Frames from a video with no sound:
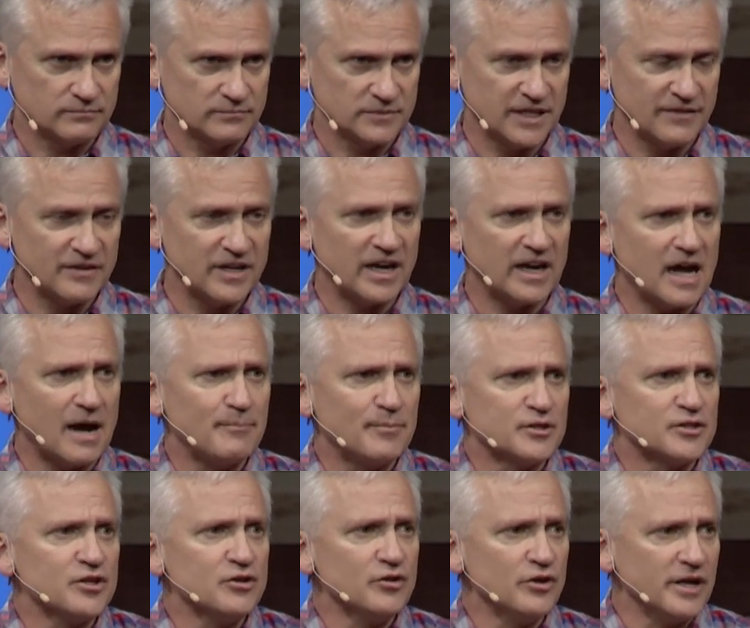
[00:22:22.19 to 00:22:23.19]
given an
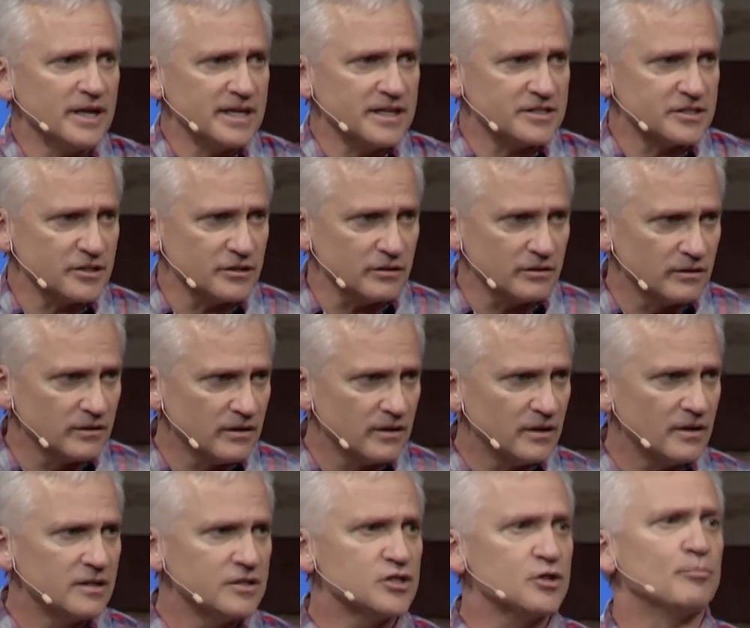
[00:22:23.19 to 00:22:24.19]
opportunity to,
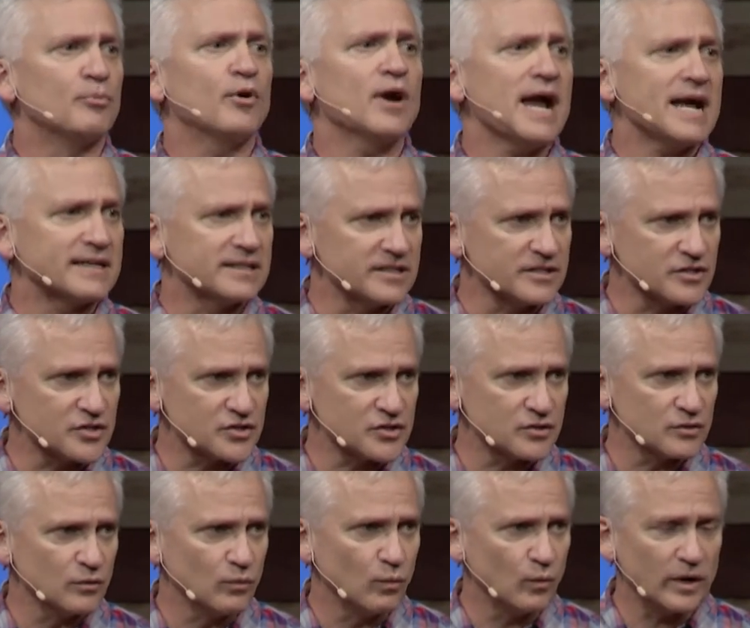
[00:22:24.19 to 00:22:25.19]
to
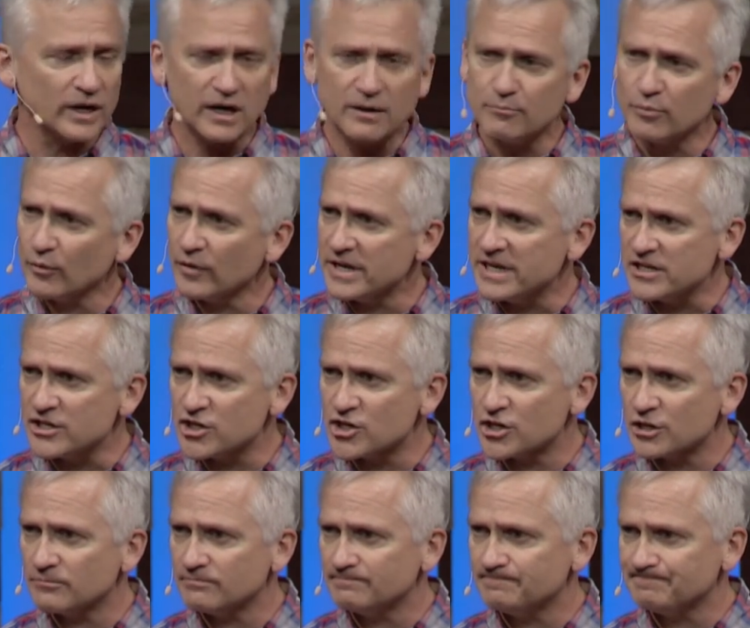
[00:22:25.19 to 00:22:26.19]
practice what I
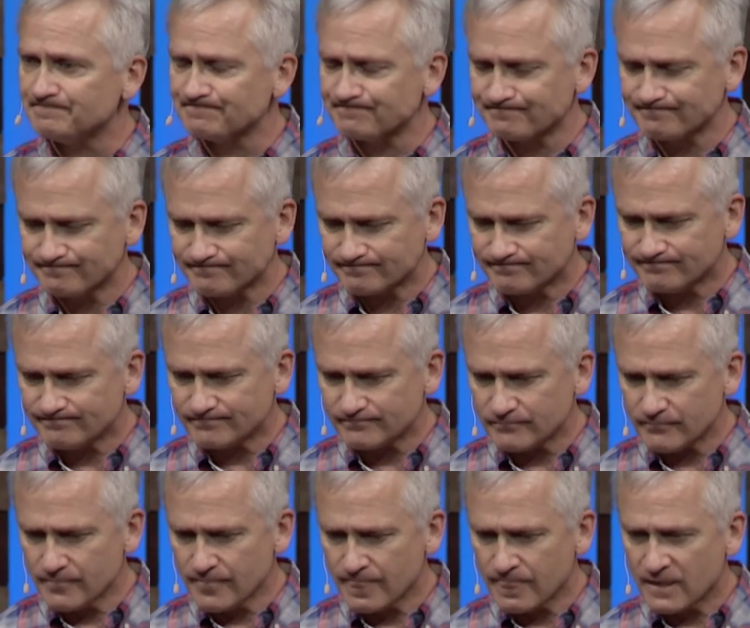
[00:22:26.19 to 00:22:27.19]
preach.
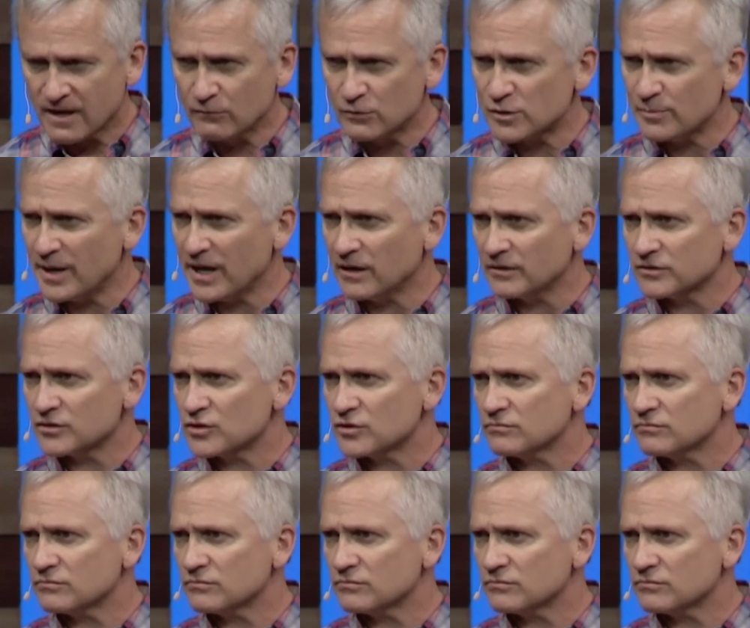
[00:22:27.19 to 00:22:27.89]
It was about